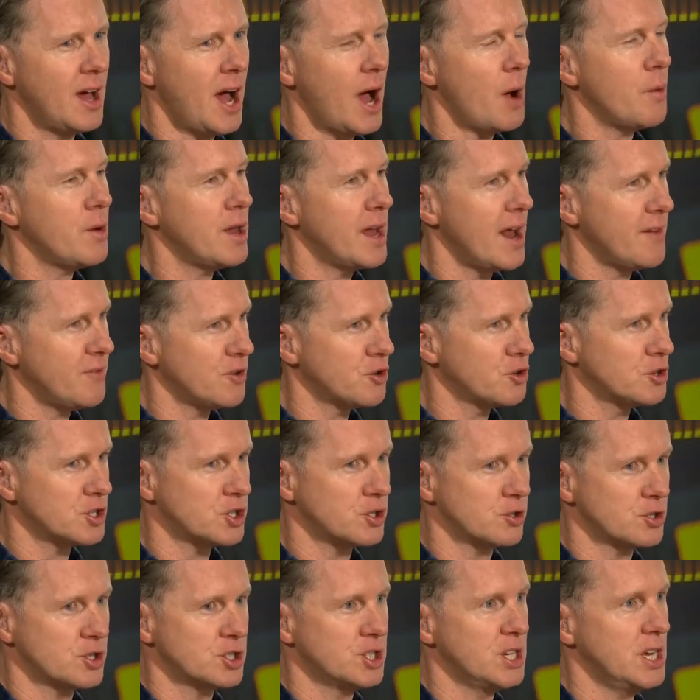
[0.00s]
How are you ever going
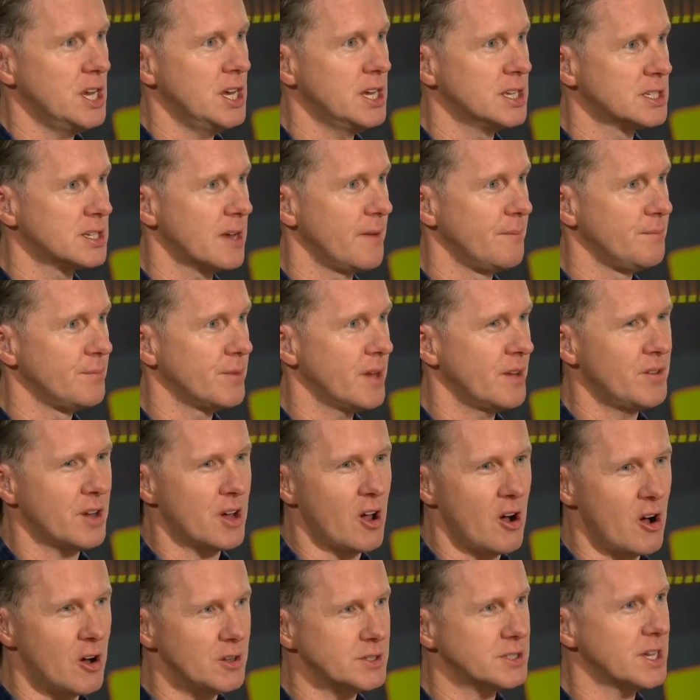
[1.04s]
to succeed if
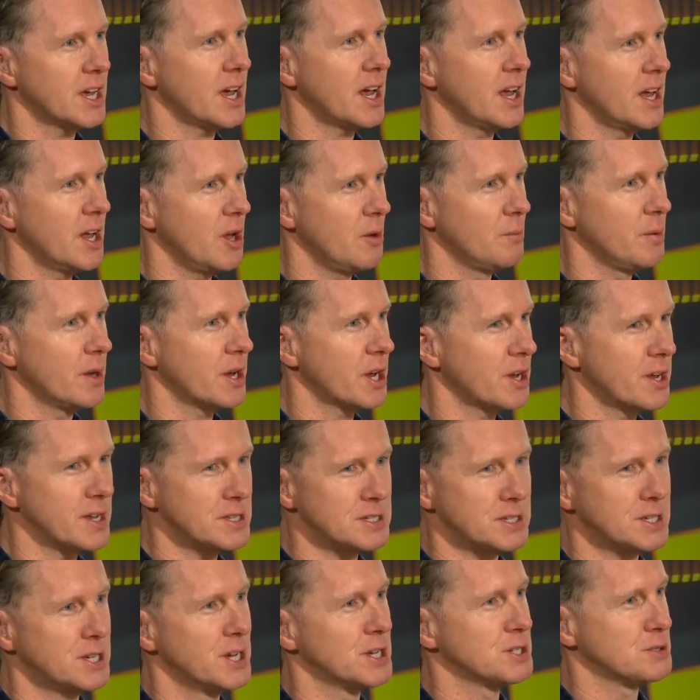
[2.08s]
you can't take a little bit of
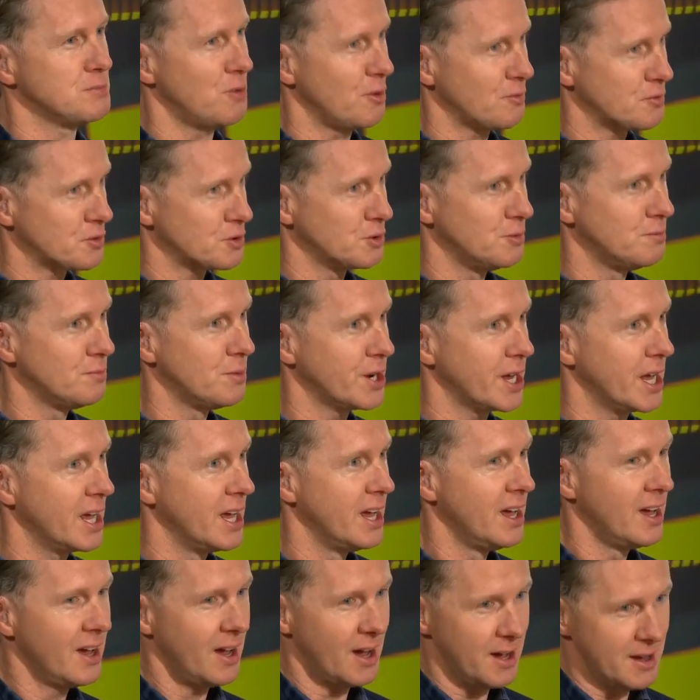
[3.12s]
criticism off
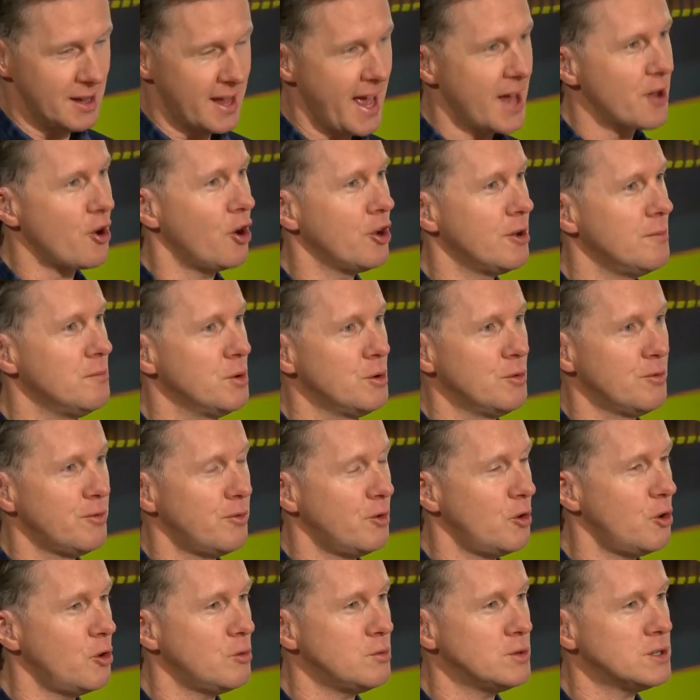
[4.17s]
somebody and get on and move
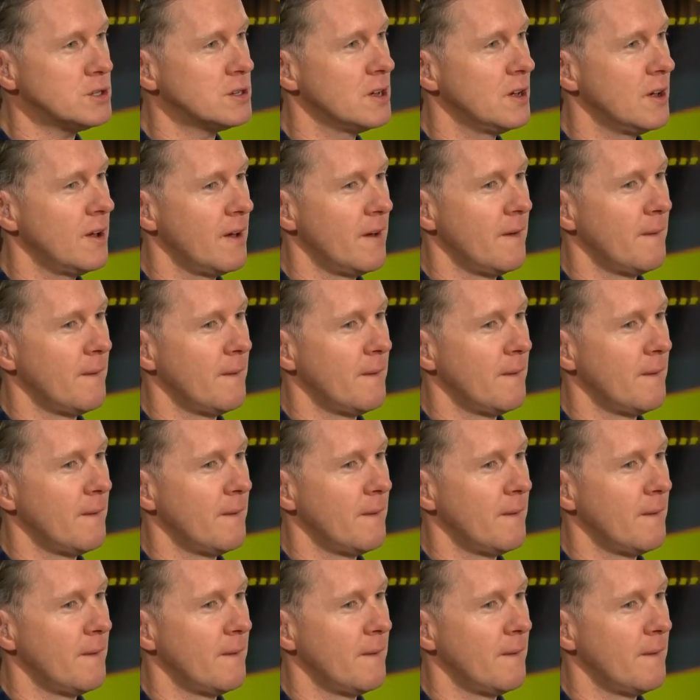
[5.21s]
forward?